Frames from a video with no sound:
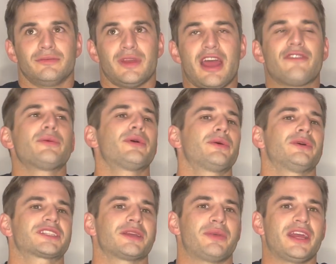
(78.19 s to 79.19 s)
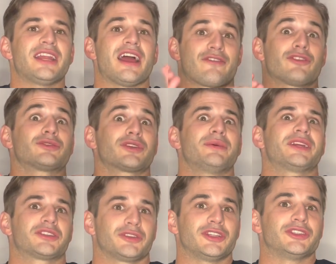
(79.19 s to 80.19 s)
Everybody wants to get paid. Everyone's going to make
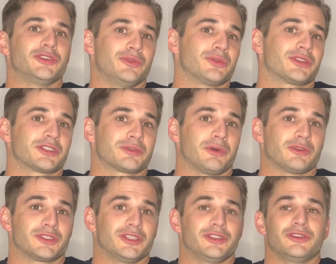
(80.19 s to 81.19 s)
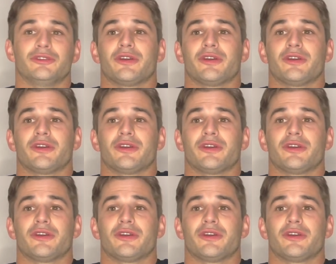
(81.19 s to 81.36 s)
sure they do what they're supposed to do.